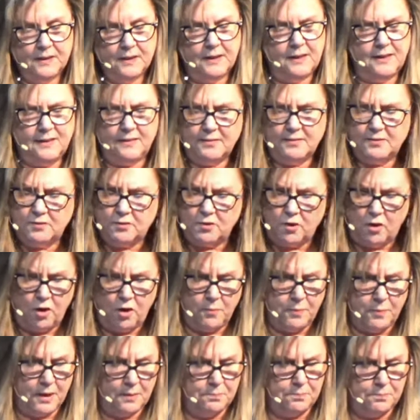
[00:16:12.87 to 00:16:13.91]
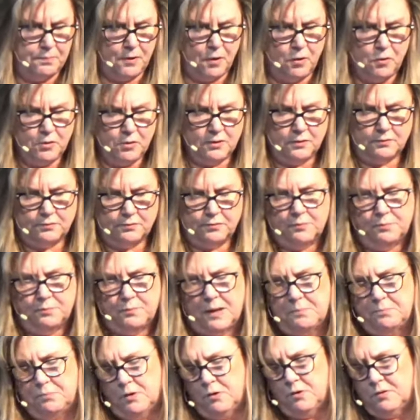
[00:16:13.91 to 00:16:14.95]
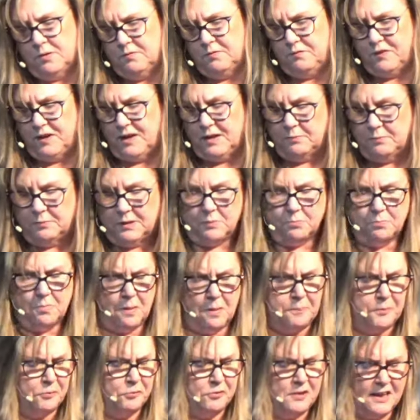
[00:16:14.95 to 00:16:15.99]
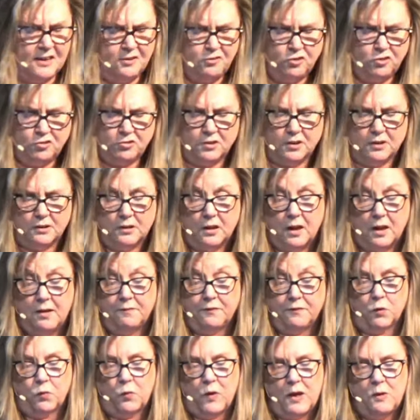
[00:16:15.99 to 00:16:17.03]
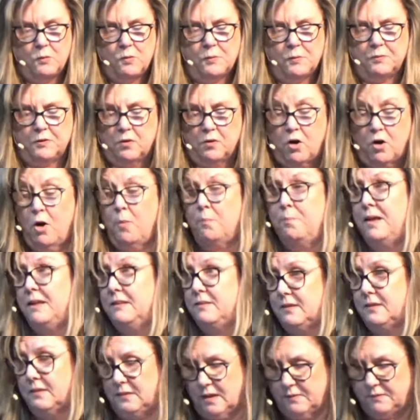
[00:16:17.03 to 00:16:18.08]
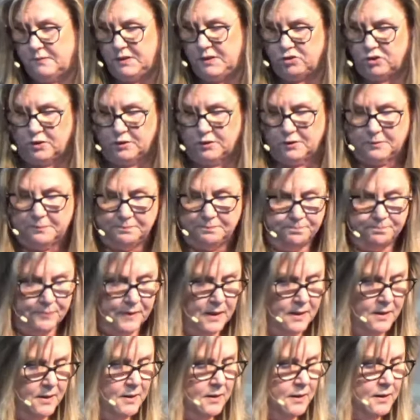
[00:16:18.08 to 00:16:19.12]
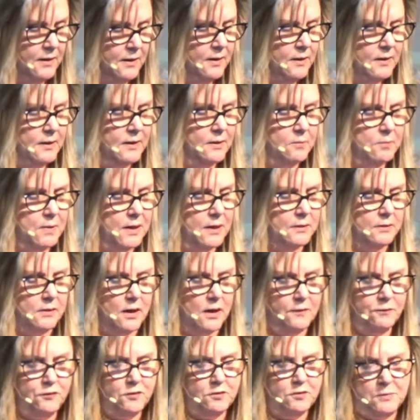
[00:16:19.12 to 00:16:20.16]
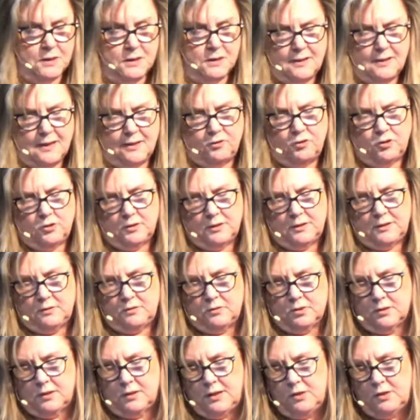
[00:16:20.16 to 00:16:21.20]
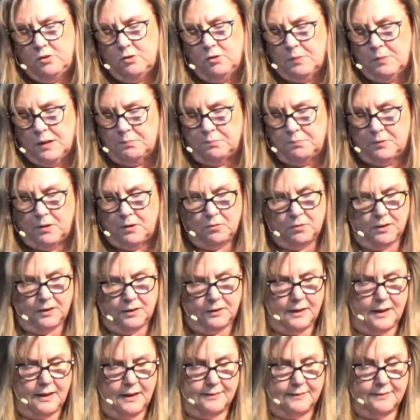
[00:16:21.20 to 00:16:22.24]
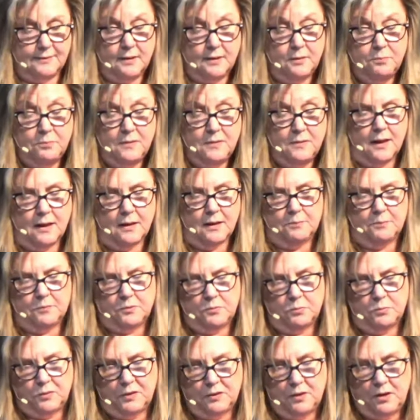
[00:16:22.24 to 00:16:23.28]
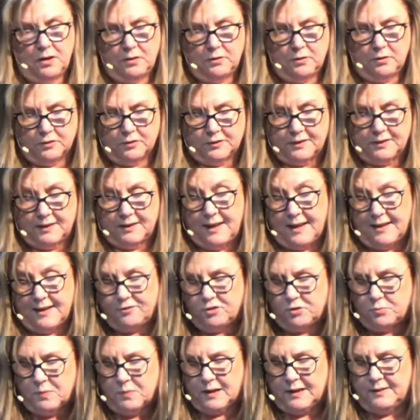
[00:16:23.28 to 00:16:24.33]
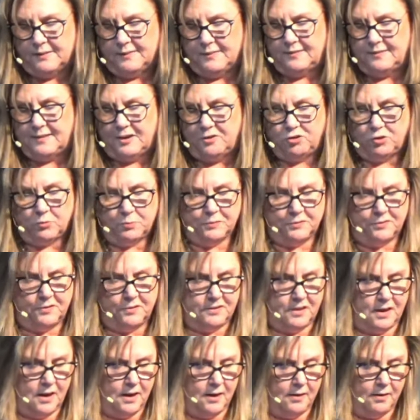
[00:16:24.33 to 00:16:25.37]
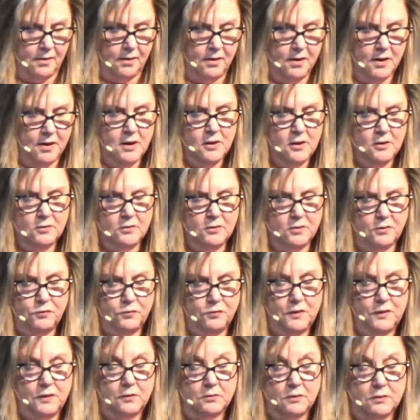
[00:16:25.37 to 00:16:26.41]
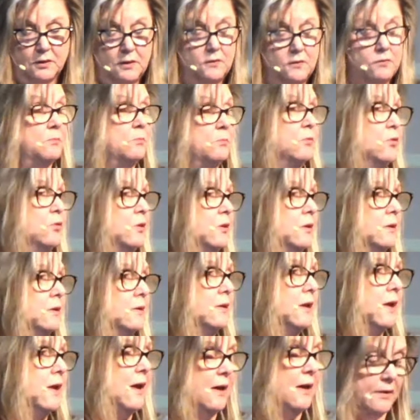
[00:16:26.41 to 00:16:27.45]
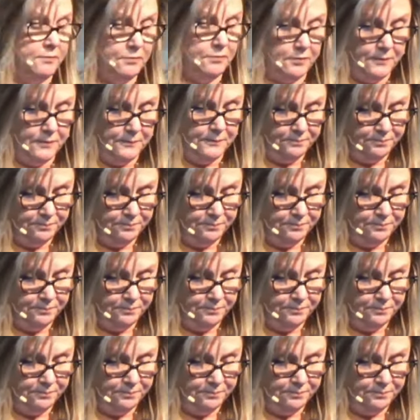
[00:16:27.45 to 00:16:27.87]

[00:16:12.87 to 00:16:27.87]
He saw my broken from my broken family and my potential to love the way we were all meant to love each other. He made love to me tenderly to heal my broken and sometimes with hunger to catch my insatiable desire to feel even more alive.